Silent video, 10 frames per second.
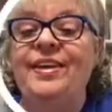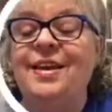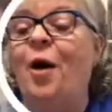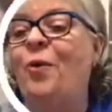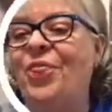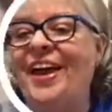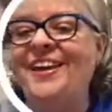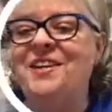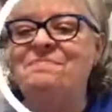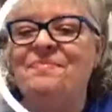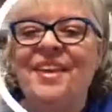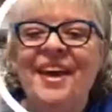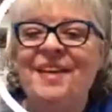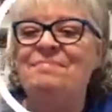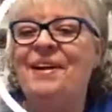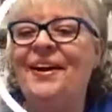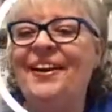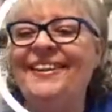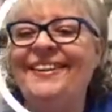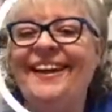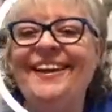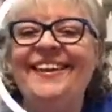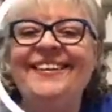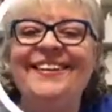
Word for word: Oh, thank you, Marilyn. Thank you.